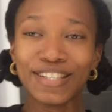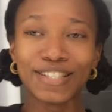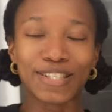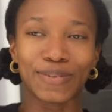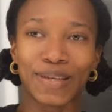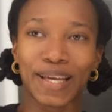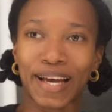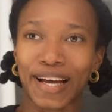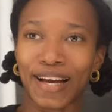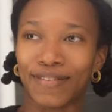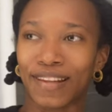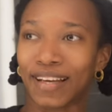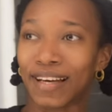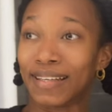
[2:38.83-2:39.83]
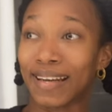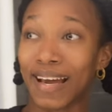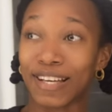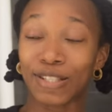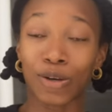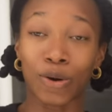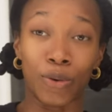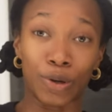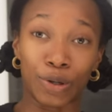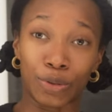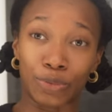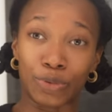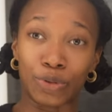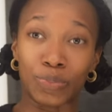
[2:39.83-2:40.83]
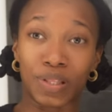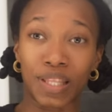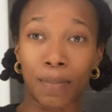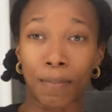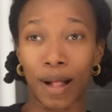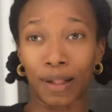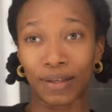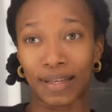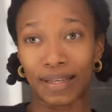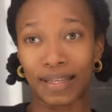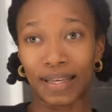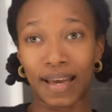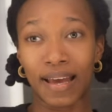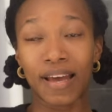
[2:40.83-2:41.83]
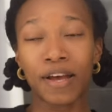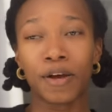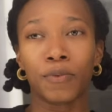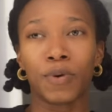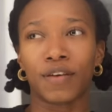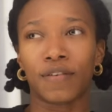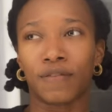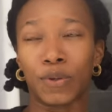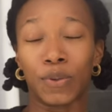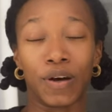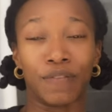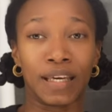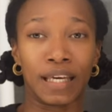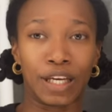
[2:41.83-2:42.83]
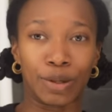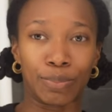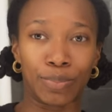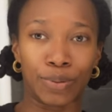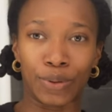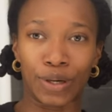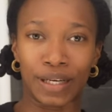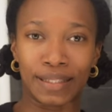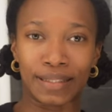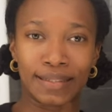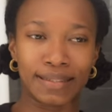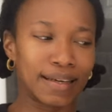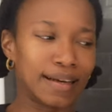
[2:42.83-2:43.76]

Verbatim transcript: So we have like a nice corner room with a balcony with a view of the airport.